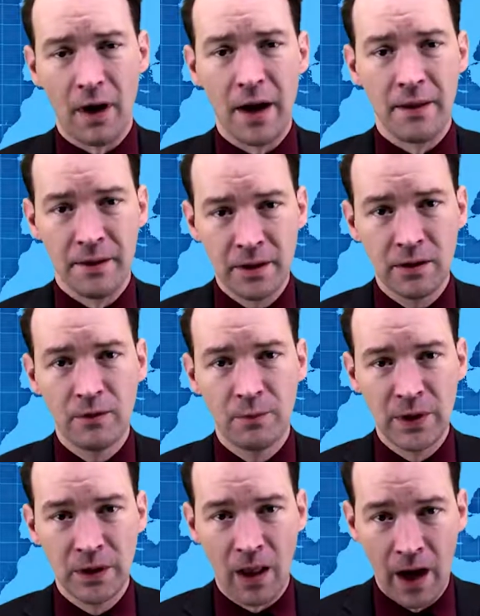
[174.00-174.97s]
I think
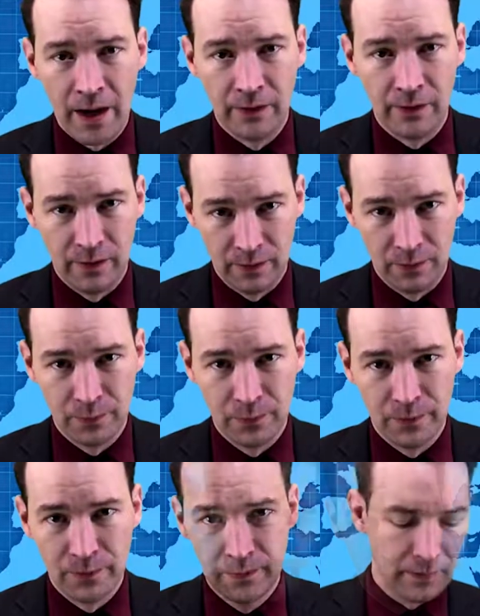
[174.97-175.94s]
you've been lied to.
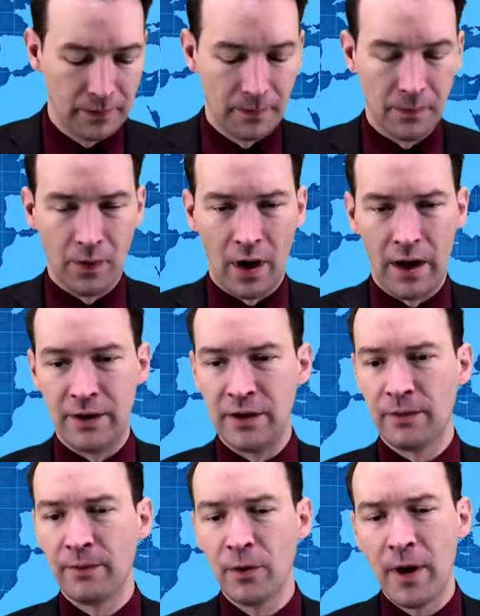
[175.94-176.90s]
The
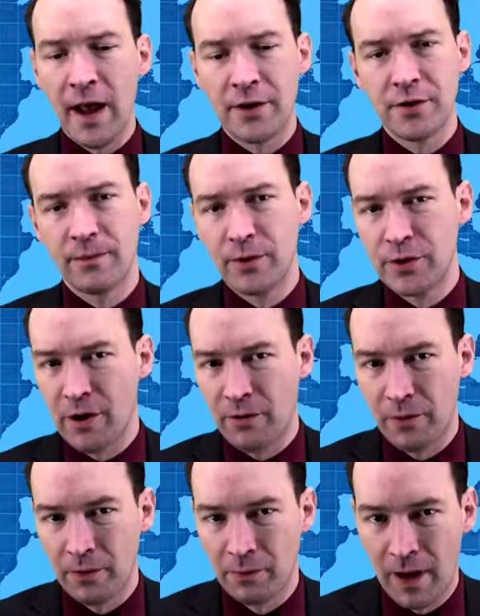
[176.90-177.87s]
deferred action for
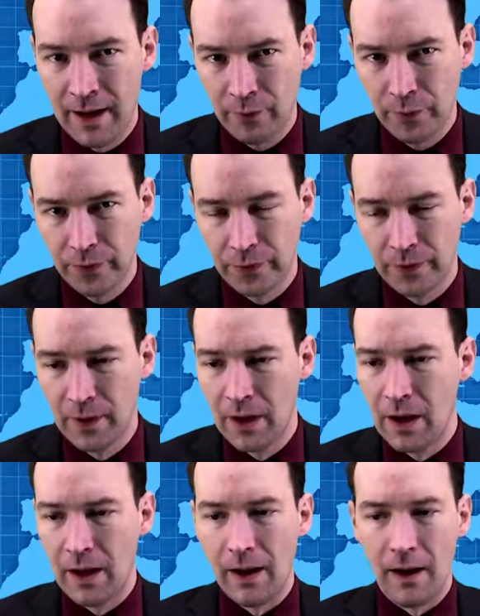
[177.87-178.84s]
childhood arrivals,
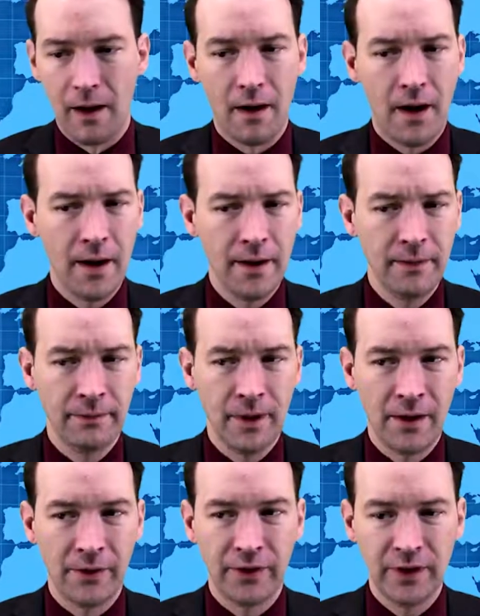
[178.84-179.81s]
I've
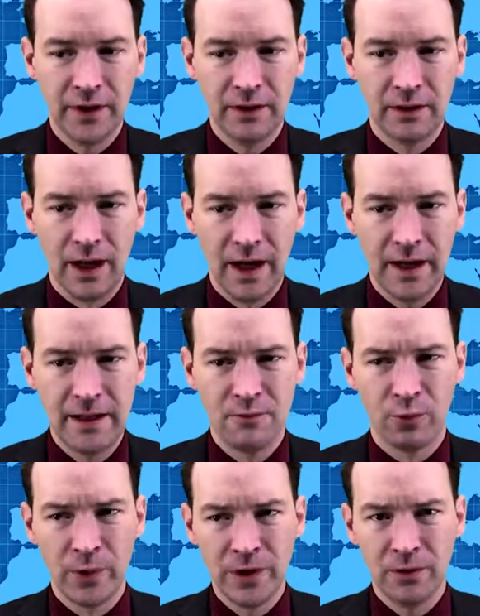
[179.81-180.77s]
not seen any
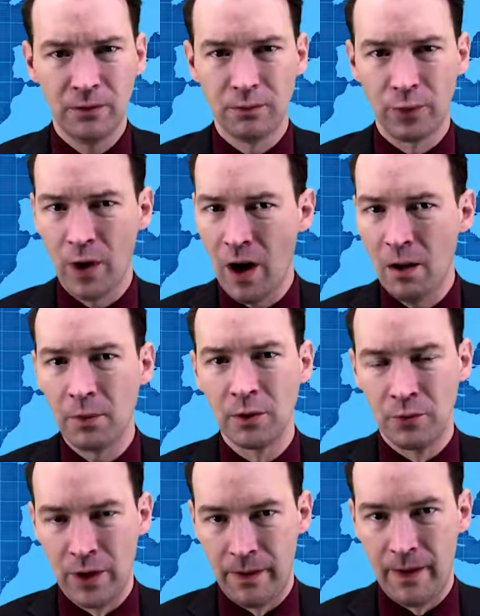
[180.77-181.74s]
real
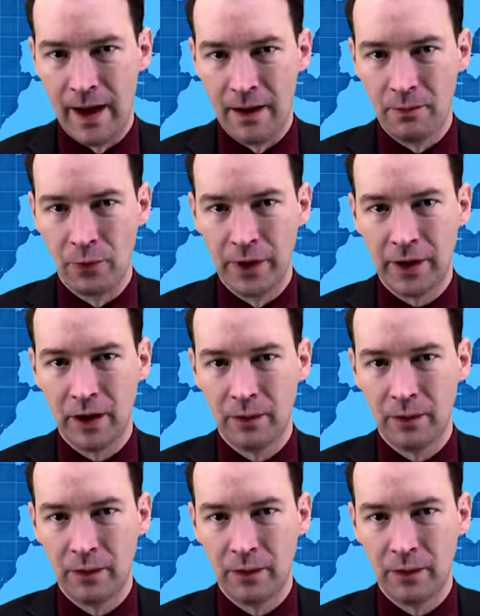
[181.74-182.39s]
problem with that when it